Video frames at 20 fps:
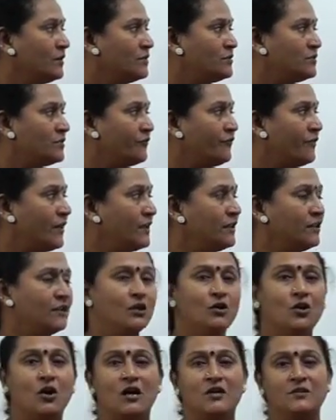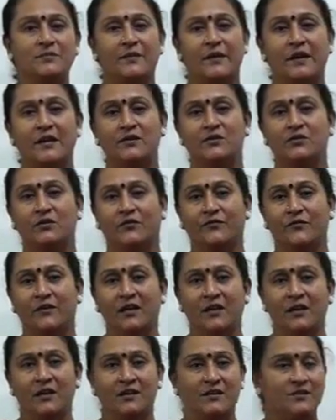So find the cost price of the
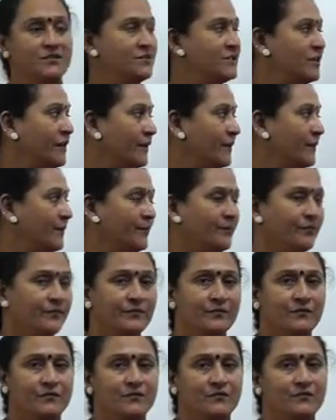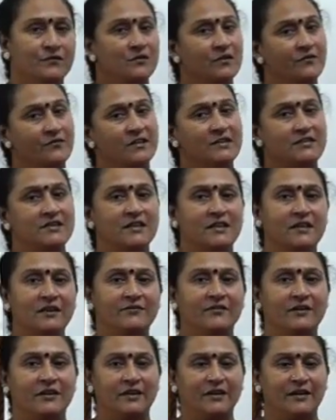chair. So we'll see the
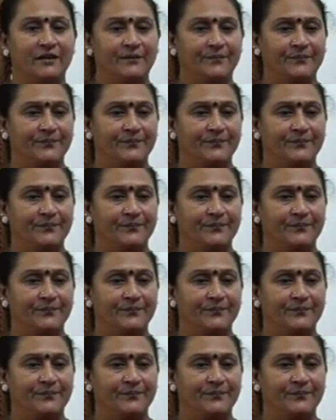working.